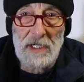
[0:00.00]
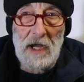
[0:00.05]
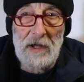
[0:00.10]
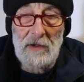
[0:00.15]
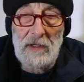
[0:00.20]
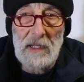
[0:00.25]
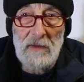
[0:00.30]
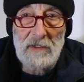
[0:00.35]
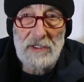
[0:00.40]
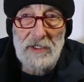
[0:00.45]
Not
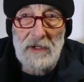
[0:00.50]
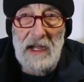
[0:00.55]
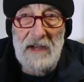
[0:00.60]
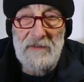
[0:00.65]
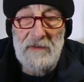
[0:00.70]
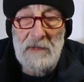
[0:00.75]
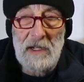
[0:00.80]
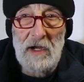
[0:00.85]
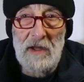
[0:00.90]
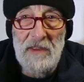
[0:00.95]
only would you
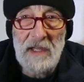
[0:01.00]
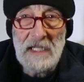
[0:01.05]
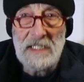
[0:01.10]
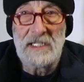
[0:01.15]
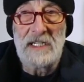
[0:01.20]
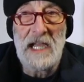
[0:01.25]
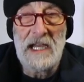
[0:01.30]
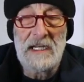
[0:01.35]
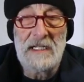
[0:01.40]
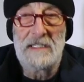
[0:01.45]
have to be
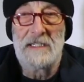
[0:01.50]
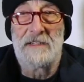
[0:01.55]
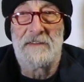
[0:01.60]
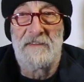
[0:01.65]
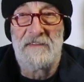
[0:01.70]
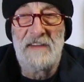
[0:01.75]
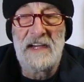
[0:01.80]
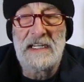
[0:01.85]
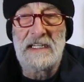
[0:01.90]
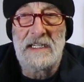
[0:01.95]
authenticated
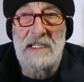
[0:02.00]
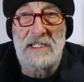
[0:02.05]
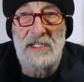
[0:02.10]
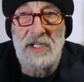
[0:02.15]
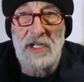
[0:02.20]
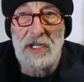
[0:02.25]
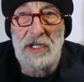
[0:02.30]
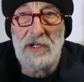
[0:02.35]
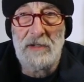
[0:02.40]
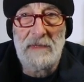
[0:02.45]
and vetted
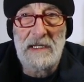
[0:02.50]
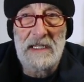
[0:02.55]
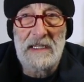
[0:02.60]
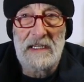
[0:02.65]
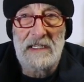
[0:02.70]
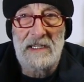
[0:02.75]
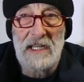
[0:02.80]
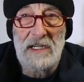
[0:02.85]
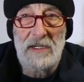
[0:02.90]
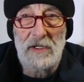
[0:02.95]
as a human
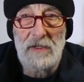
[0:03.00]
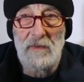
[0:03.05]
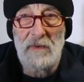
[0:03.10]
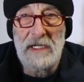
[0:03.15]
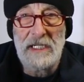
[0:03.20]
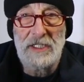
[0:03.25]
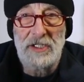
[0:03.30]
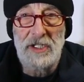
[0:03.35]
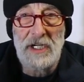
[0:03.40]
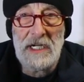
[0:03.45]
that they could
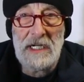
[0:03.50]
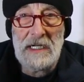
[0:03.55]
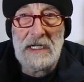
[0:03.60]
reach